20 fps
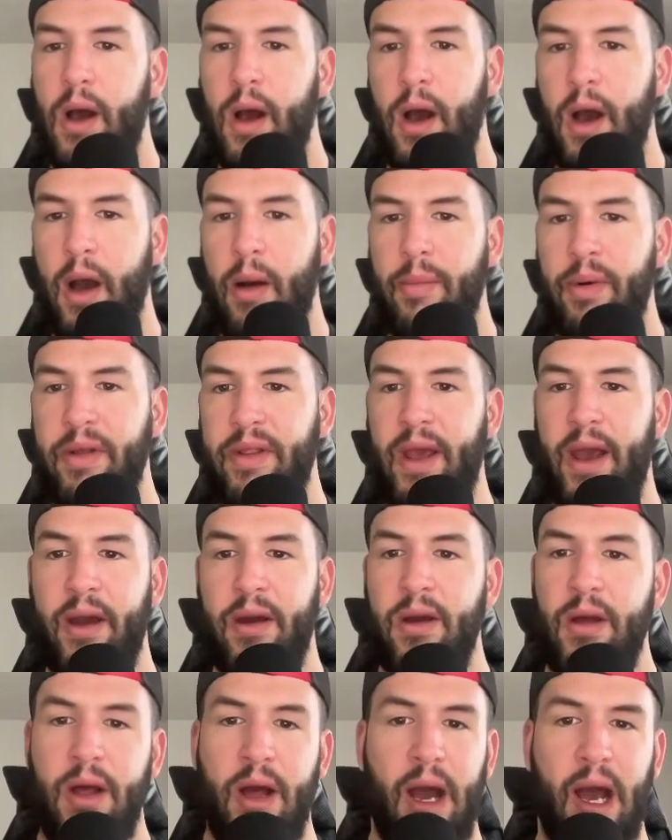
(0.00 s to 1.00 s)
Uh, but yeah,
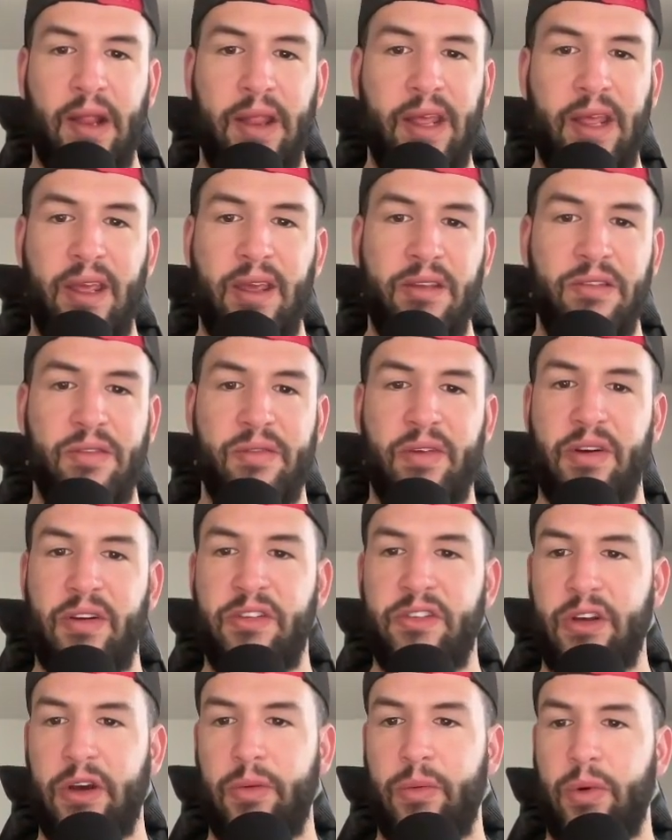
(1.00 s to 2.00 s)
I think he's a very
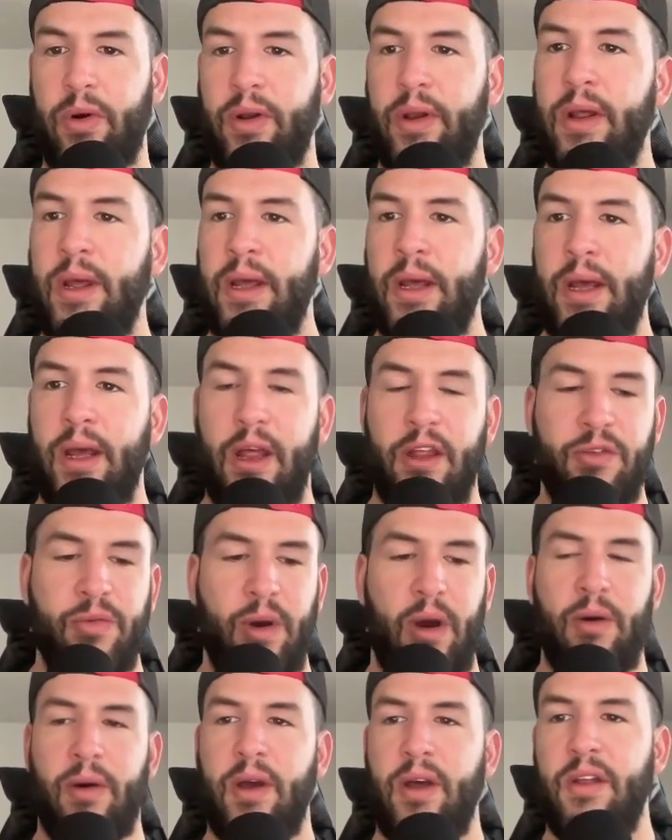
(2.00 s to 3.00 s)
solid one, as
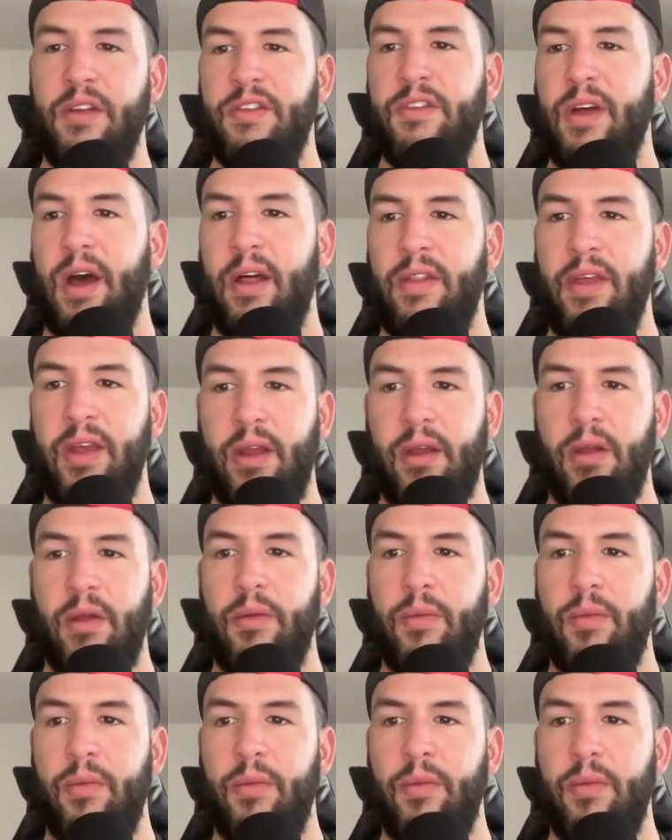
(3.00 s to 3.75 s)
well as I think